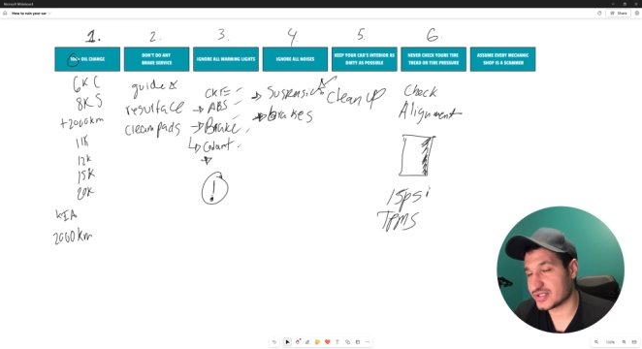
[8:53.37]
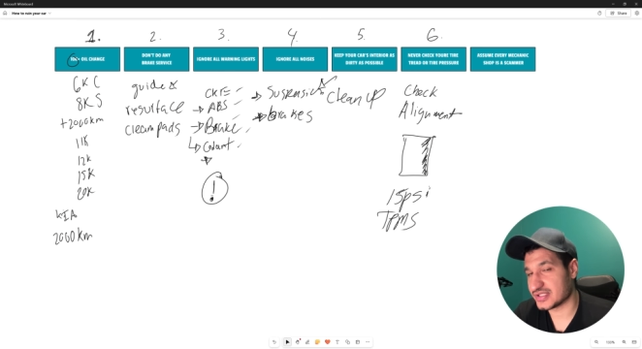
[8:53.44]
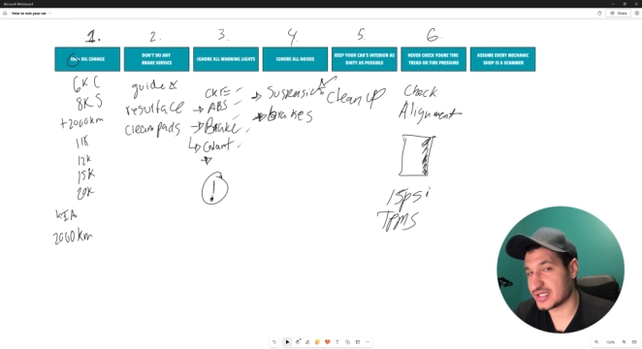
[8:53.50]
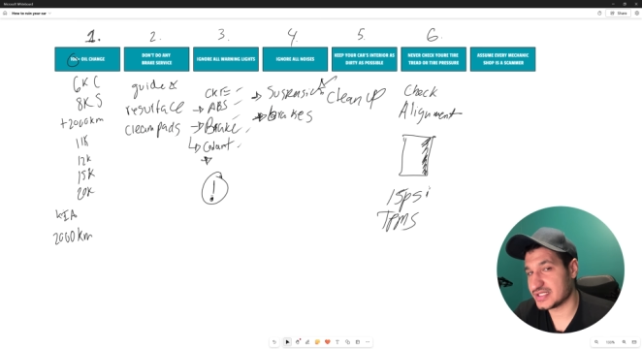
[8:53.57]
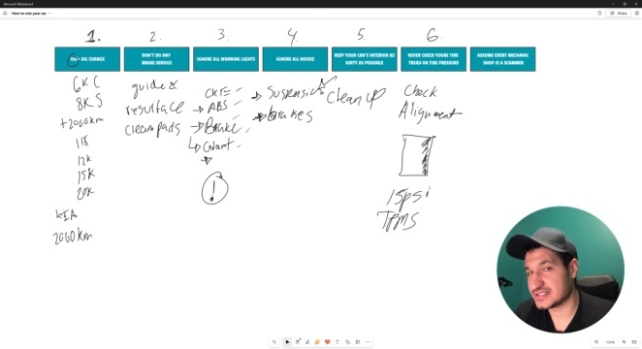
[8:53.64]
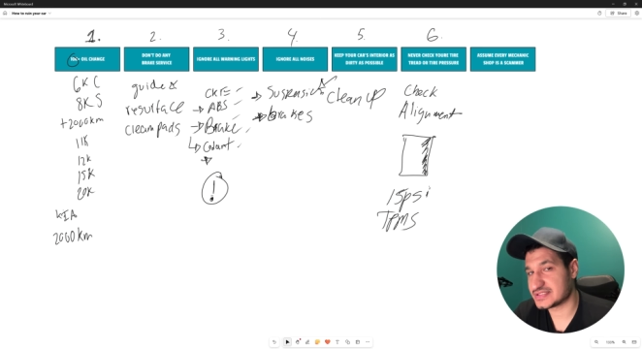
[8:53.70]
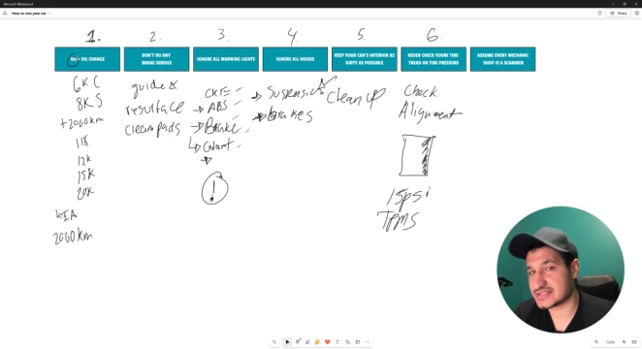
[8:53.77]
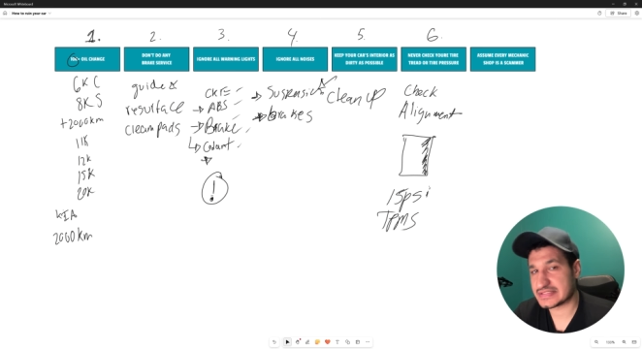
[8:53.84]
the
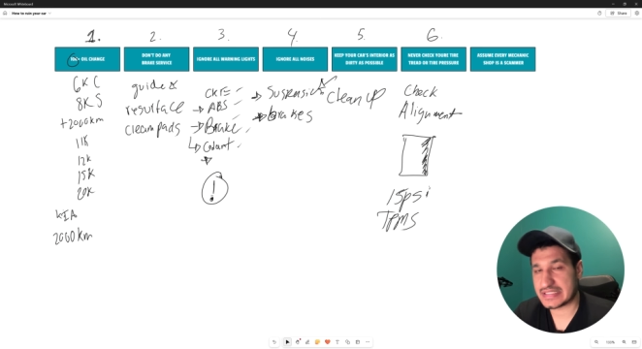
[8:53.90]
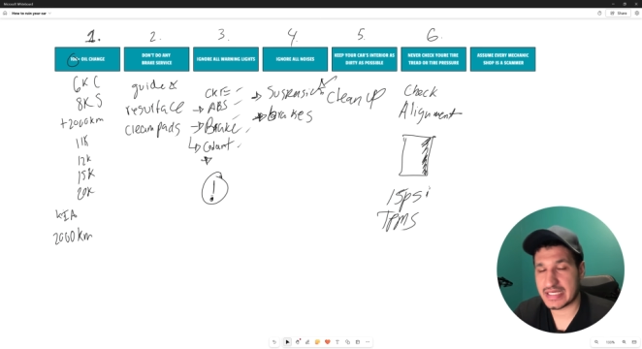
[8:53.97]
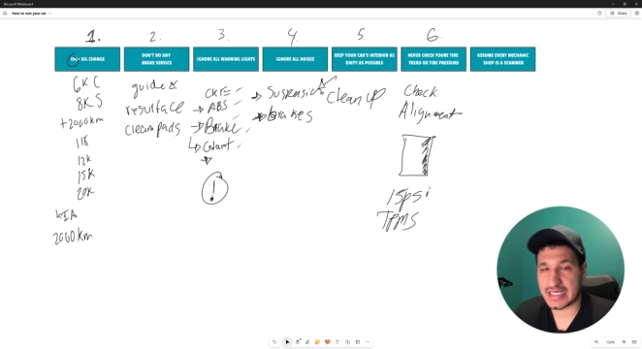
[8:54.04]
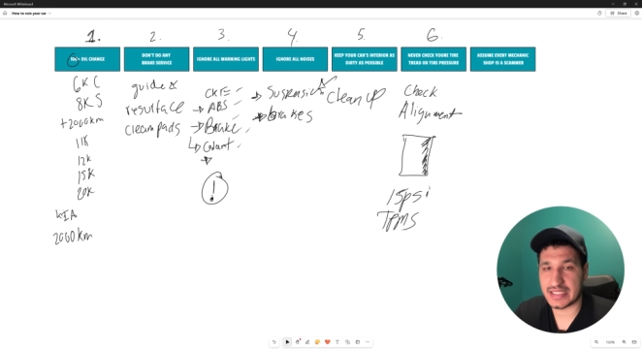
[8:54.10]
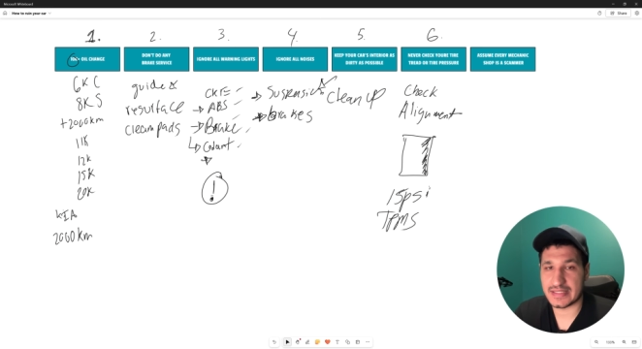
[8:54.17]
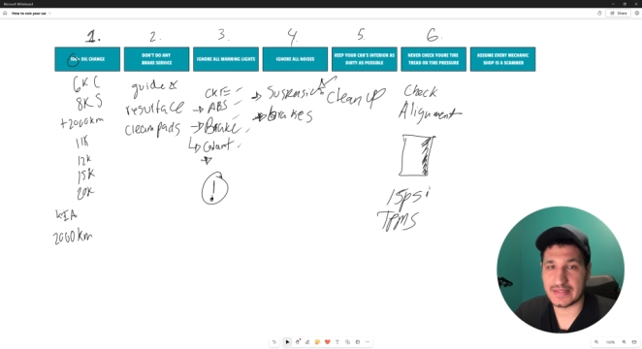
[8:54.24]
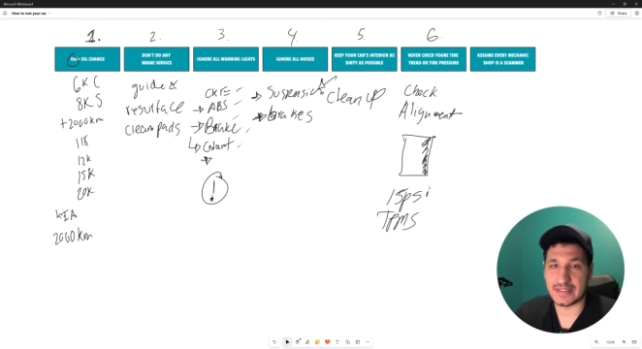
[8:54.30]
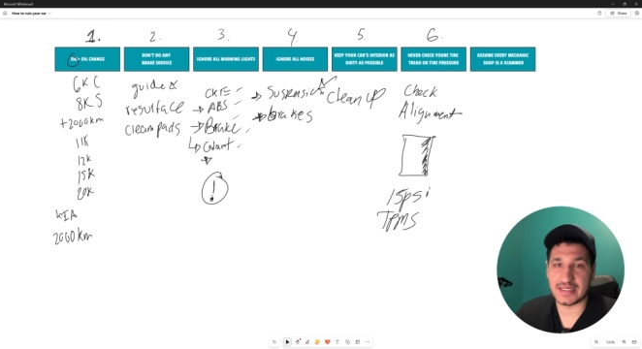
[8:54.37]
lights,
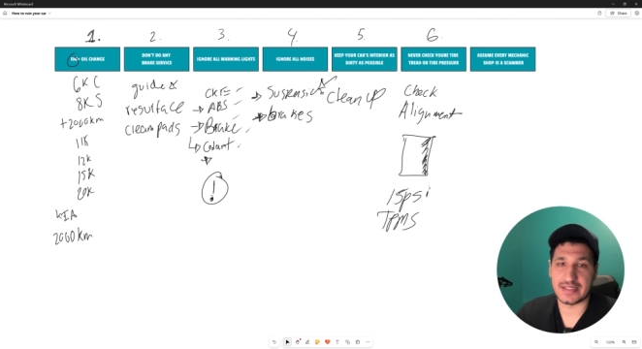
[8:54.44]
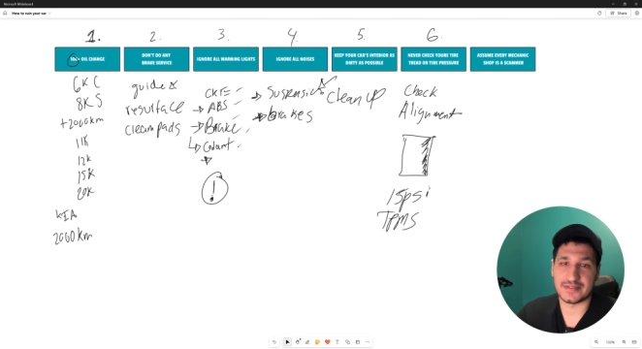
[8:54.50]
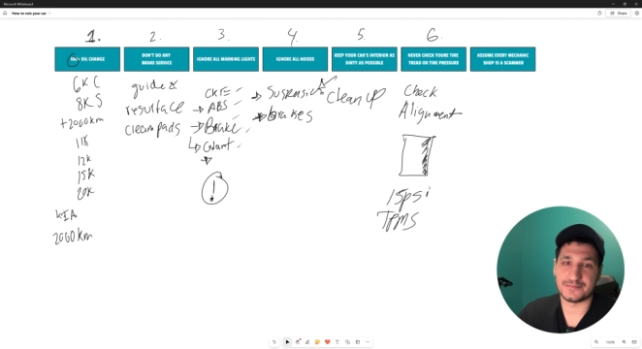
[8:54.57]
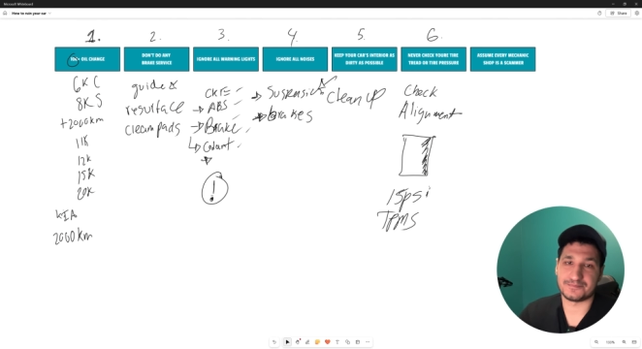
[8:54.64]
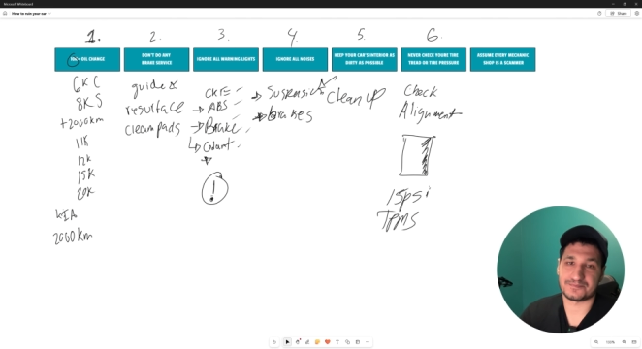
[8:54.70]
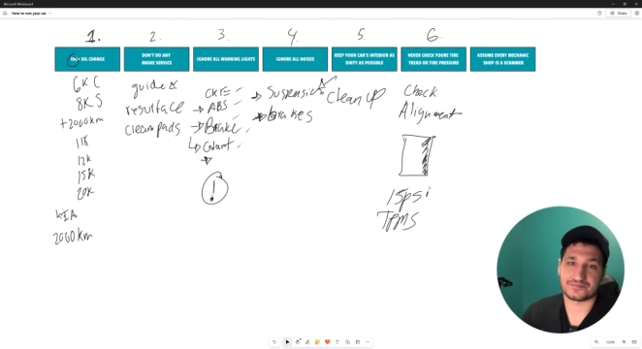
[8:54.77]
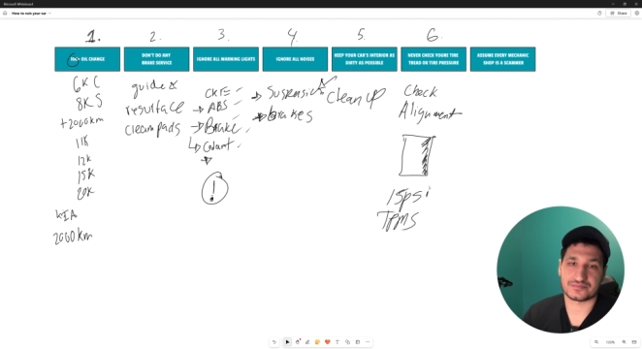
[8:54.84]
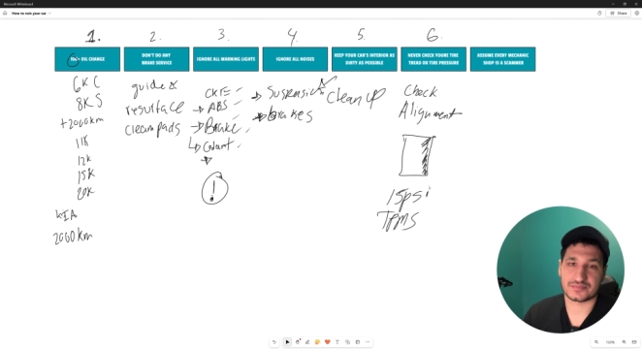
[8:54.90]
and
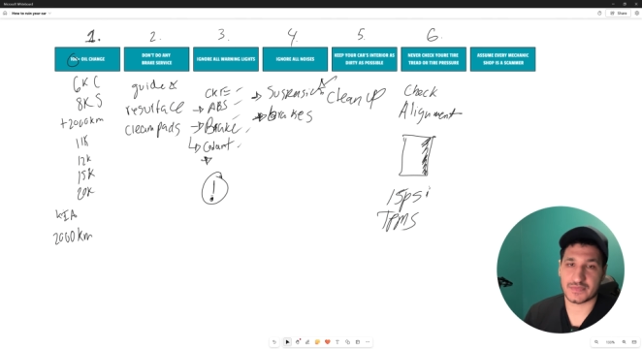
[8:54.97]
then,